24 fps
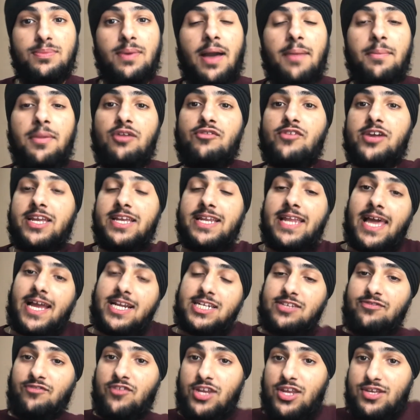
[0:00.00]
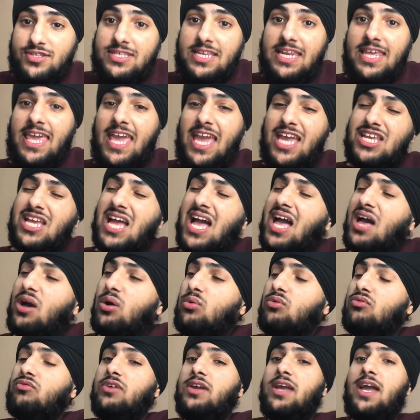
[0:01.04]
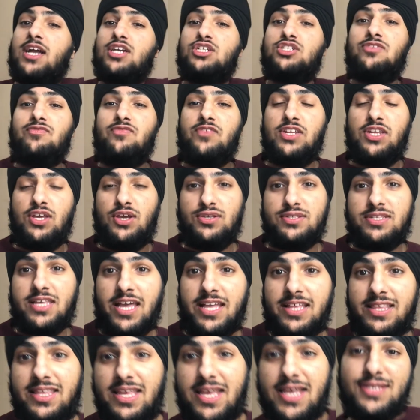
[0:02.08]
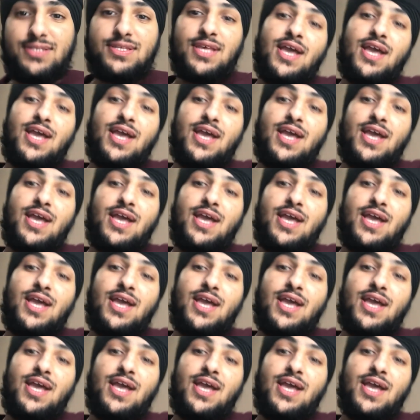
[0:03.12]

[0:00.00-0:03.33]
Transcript: I make regular acting videos and occasional reaction videos like this.